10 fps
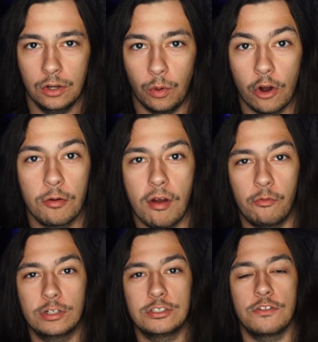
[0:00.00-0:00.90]
Welcome
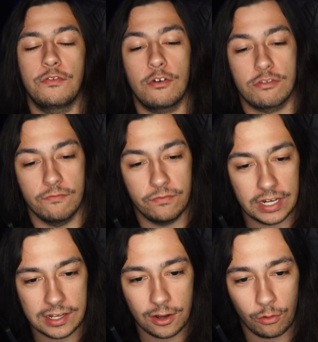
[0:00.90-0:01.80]
everyone to the first
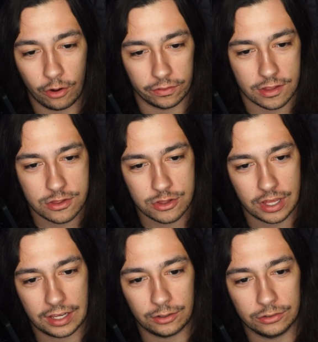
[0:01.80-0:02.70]
video on the
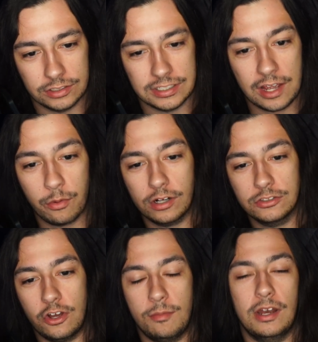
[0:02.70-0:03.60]
channel. Today we're going to
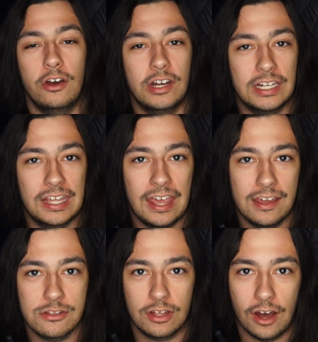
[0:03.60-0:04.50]
talk about
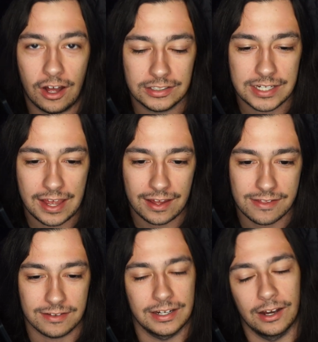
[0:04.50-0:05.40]
unengaged
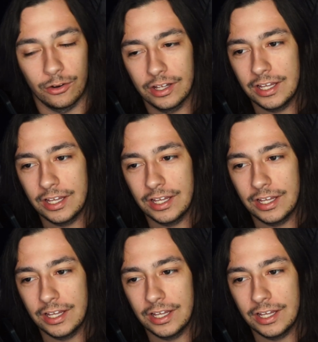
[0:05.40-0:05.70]
contacts. Now,